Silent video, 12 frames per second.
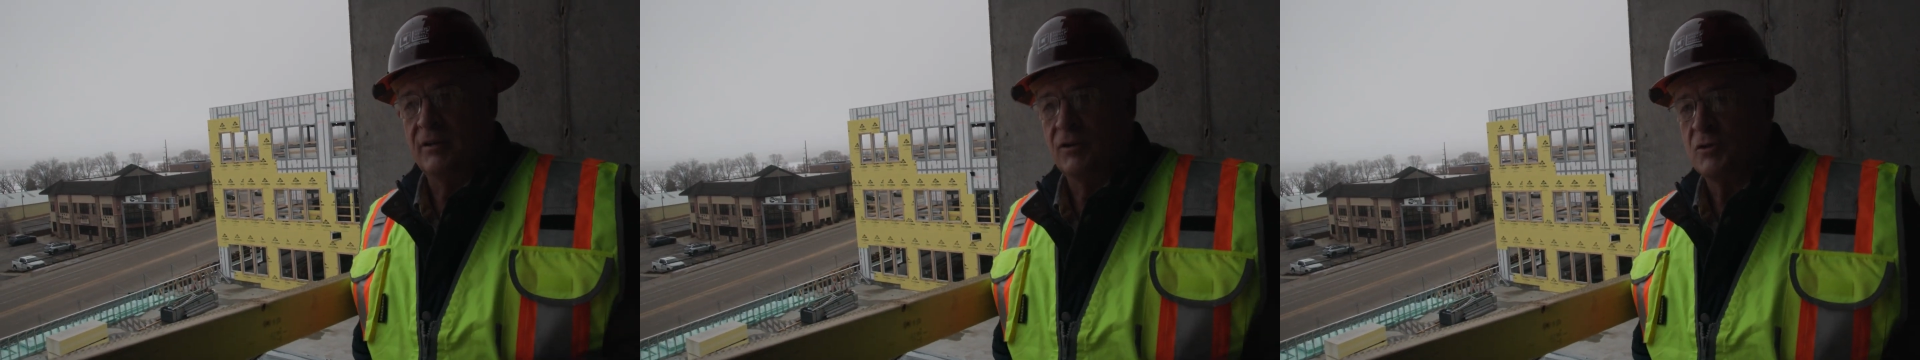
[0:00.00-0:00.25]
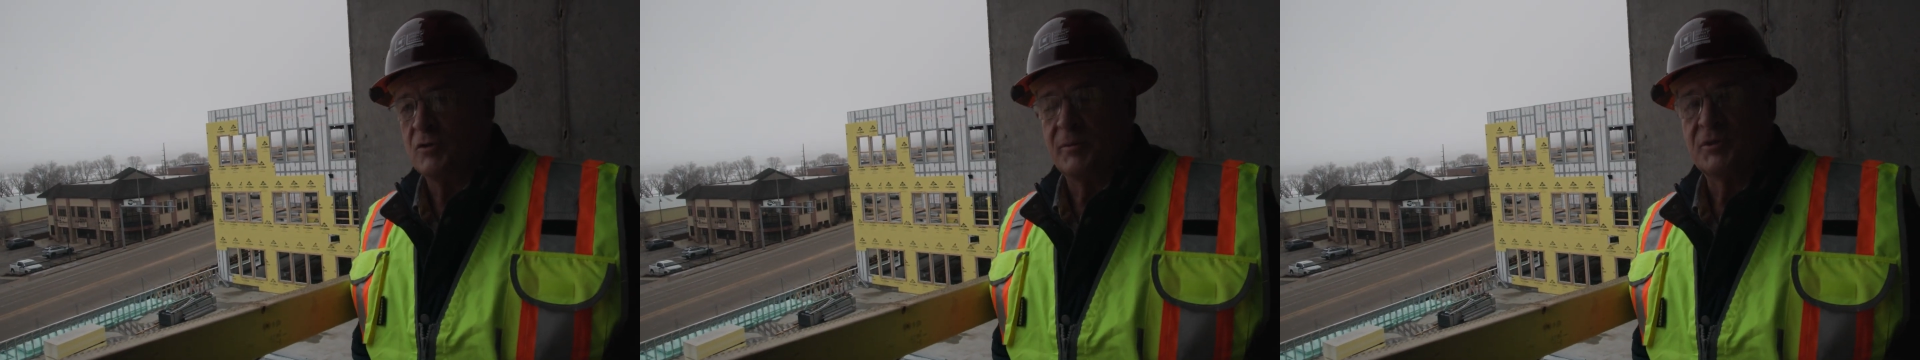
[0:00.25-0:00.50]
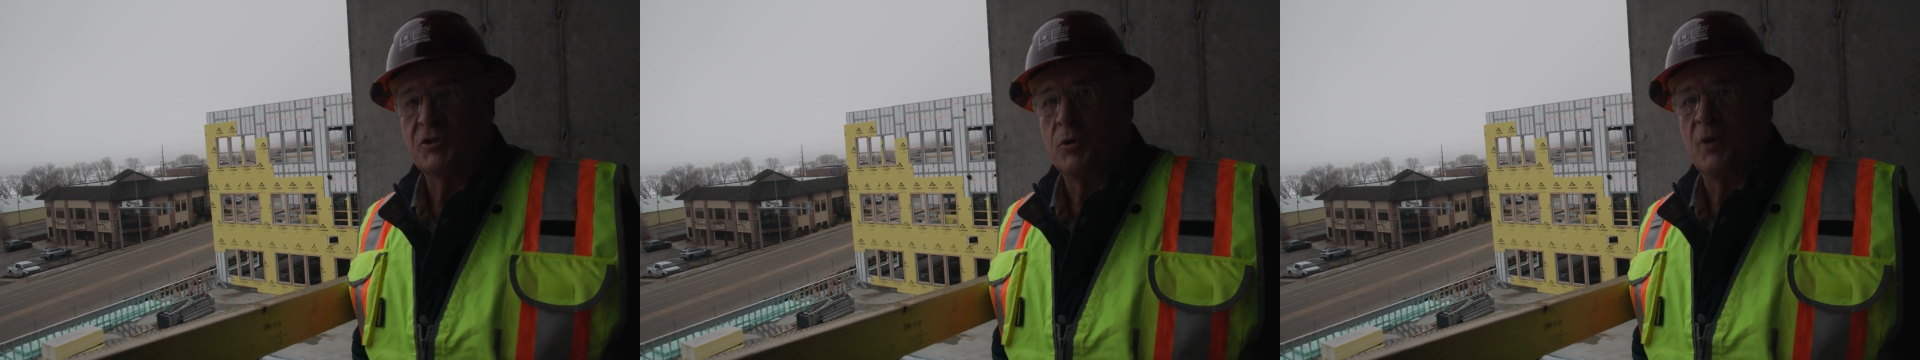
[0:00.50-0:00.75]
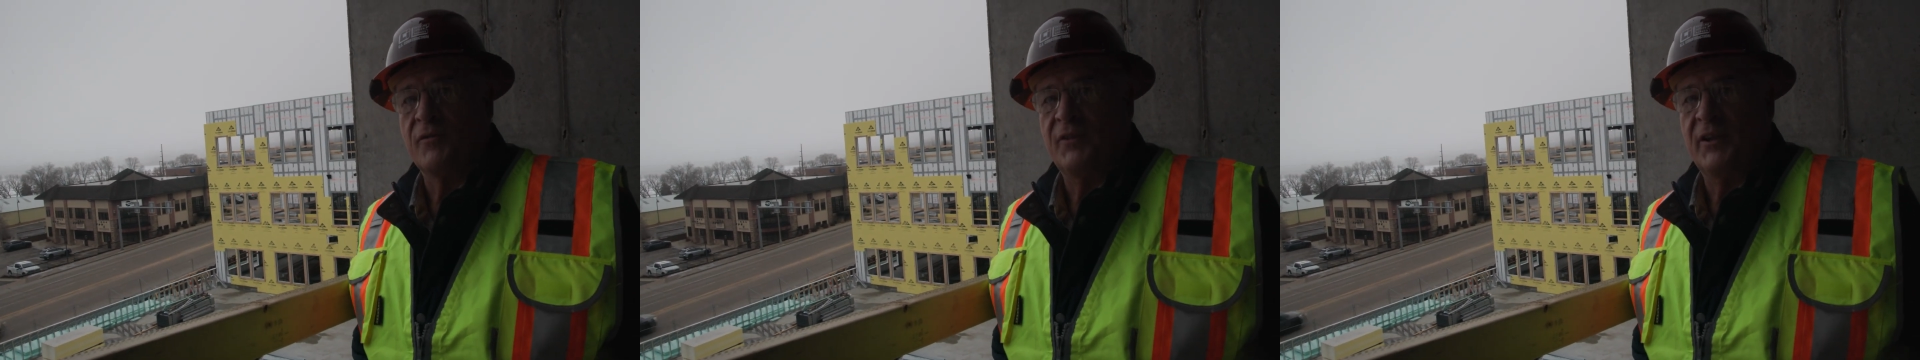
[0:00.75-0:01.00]
usable
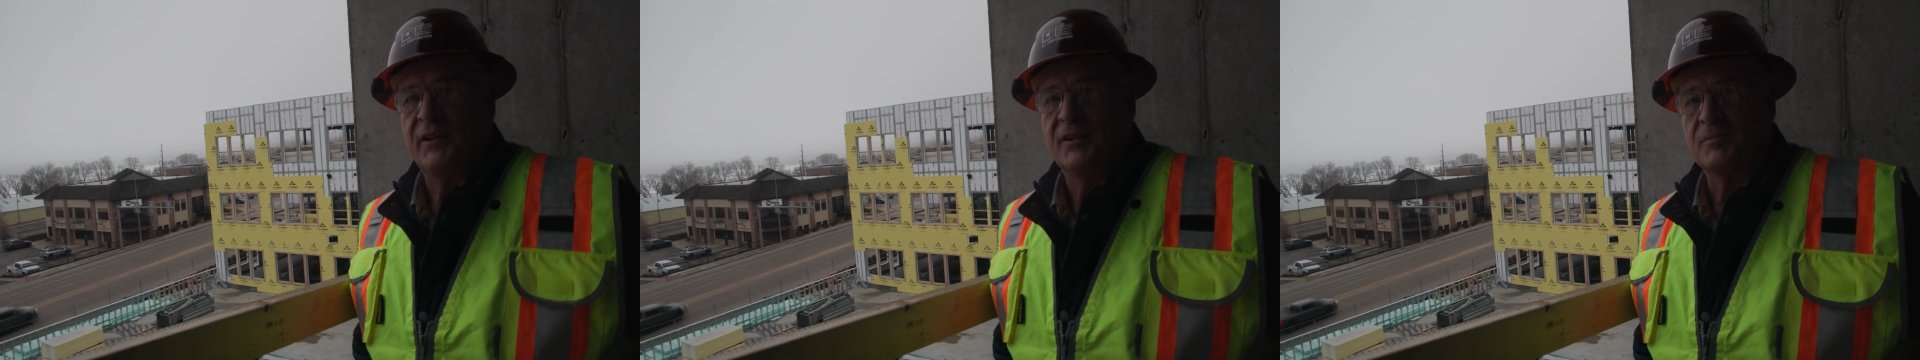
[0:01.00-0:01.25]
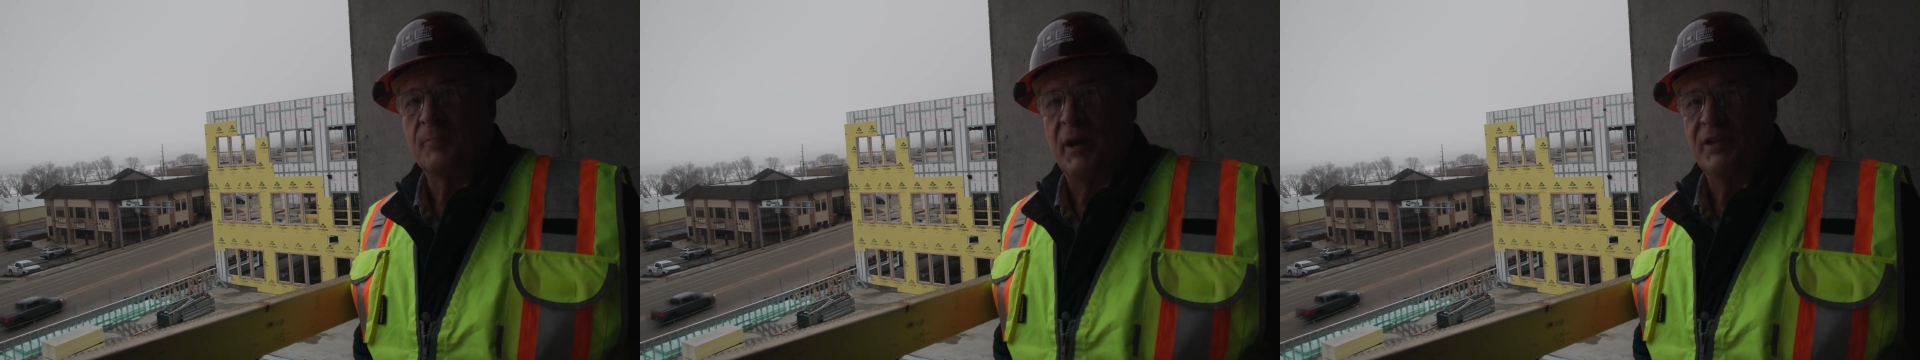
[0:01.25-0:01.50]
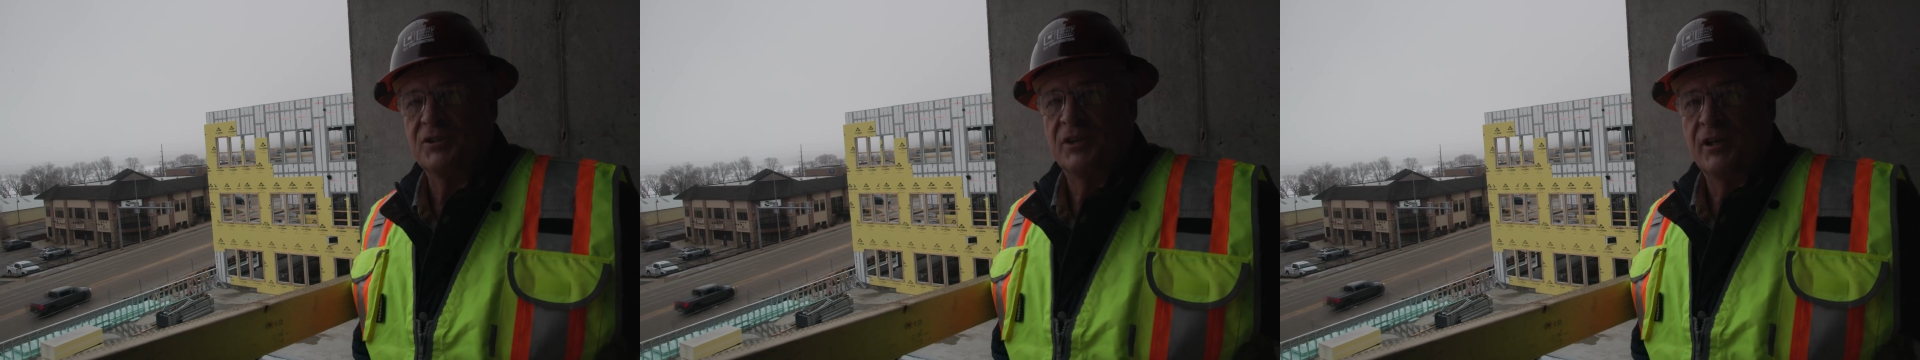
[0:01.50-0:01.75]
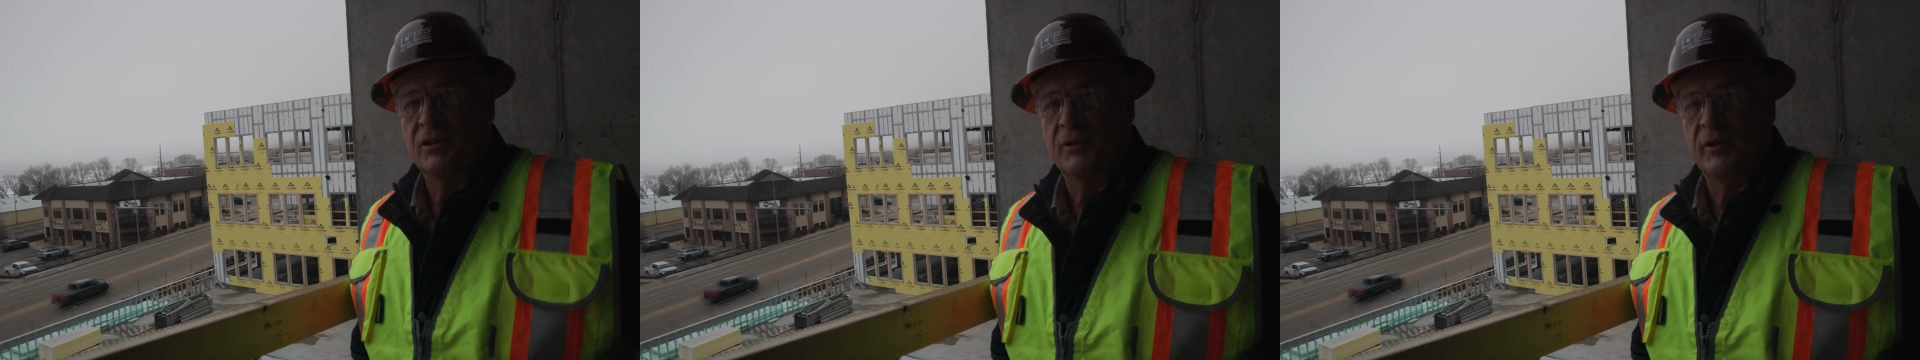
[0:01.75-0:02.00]
square feet in this
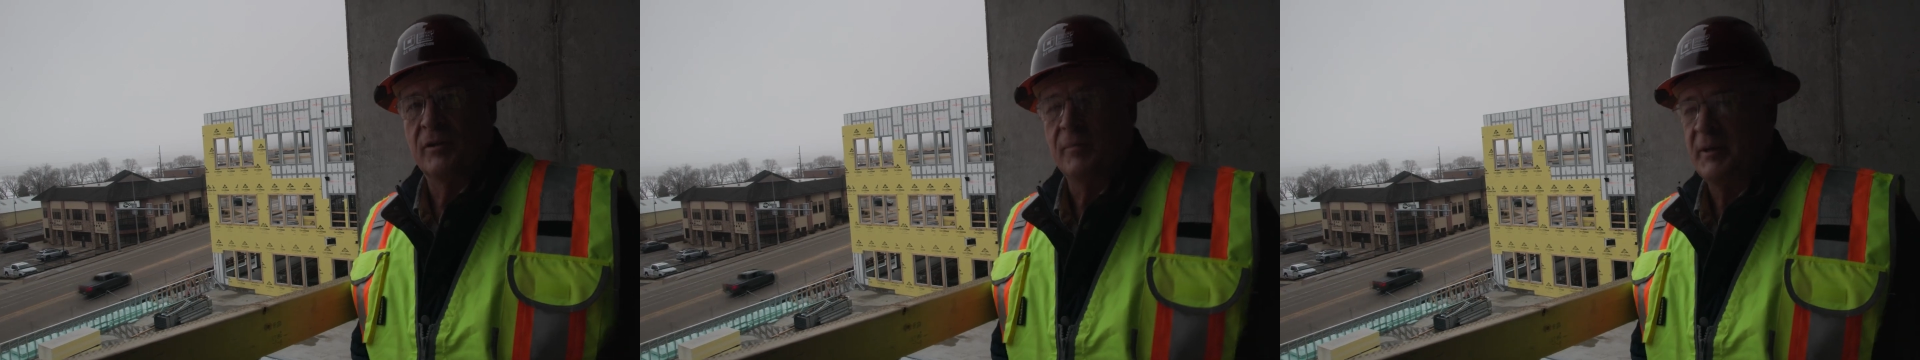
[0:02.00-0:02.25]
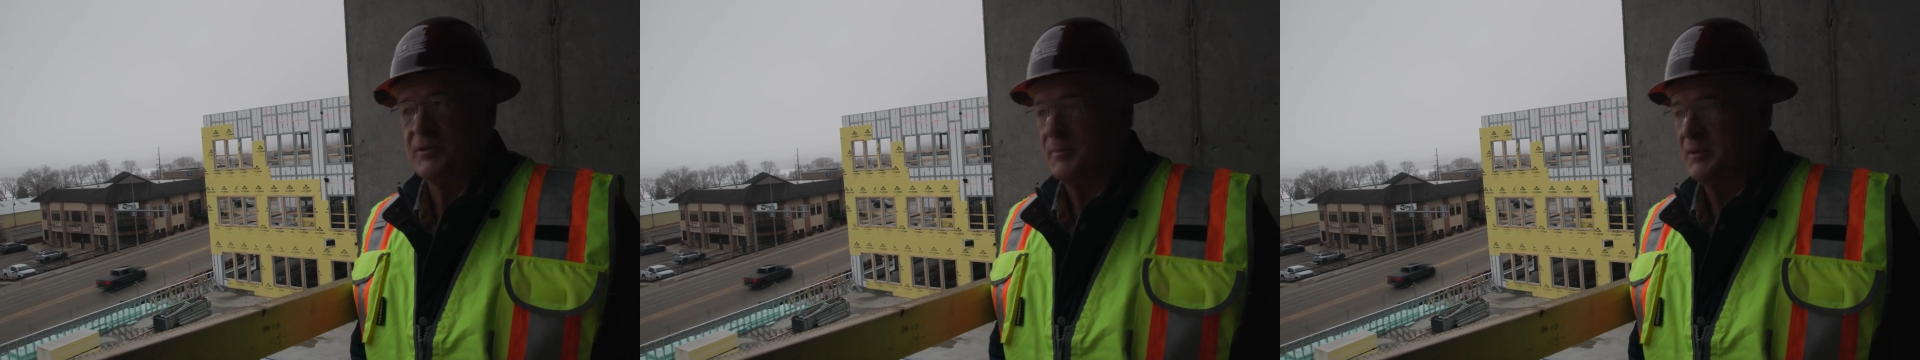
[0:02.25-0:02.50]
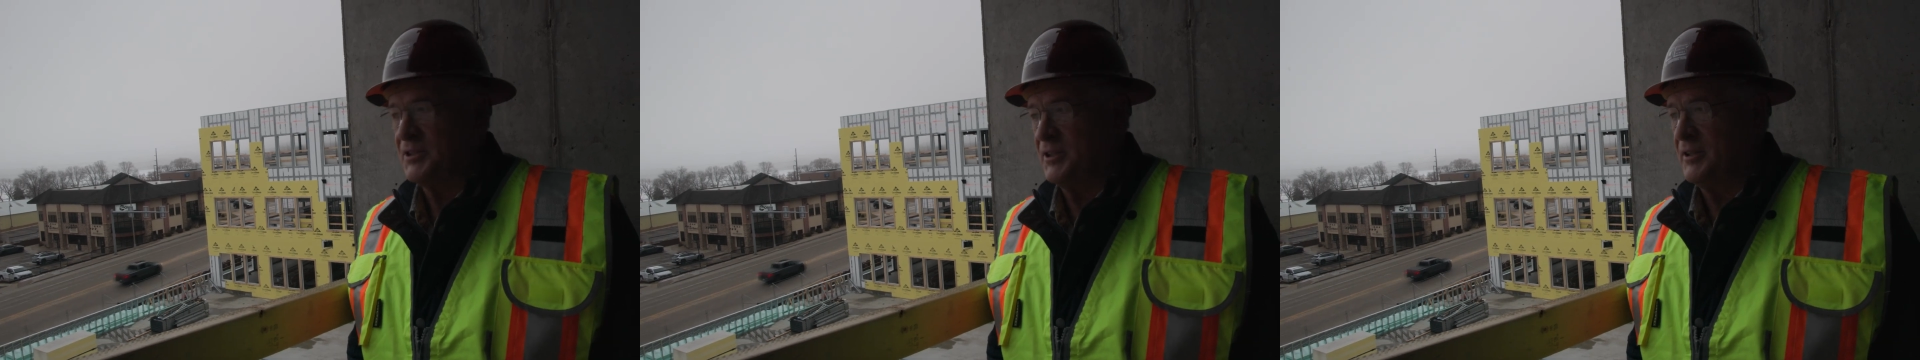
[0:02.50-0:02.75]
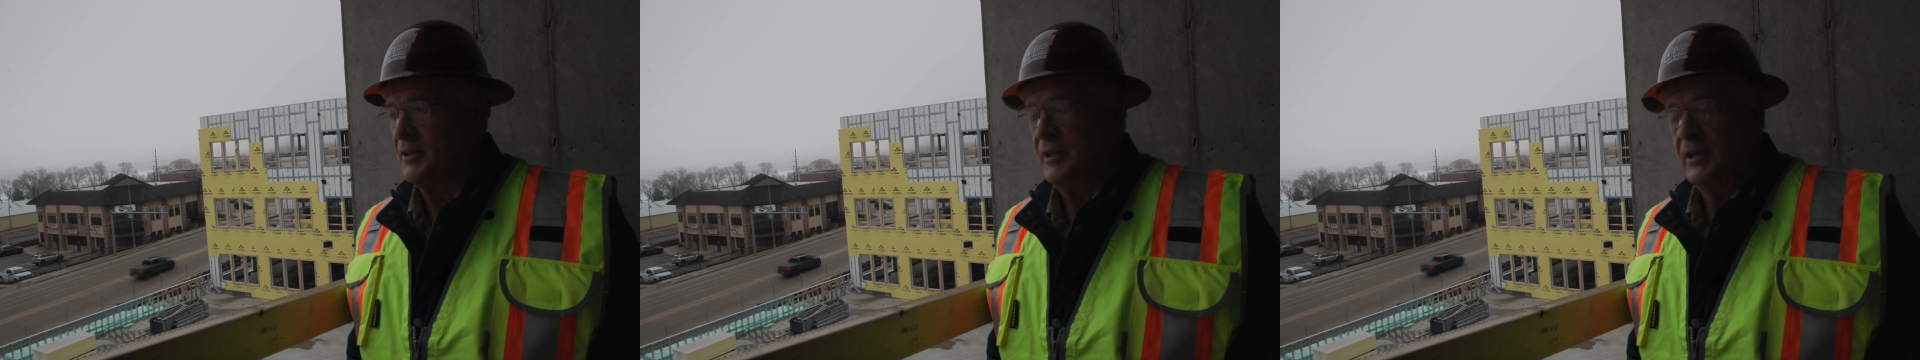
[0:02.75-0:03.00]
project, including the basements
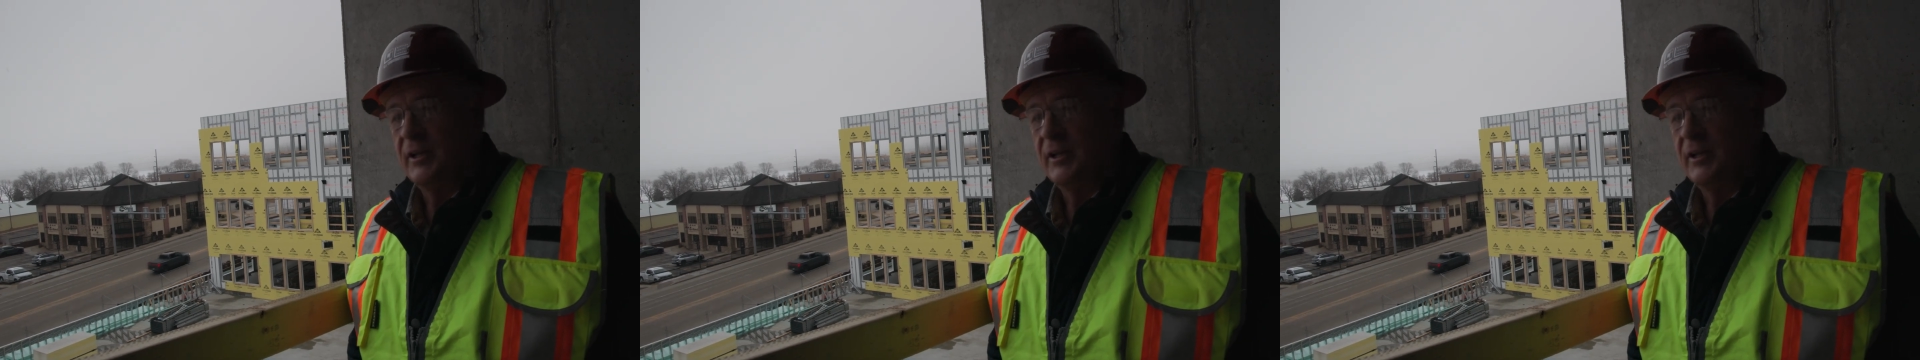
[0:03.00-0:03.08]
and the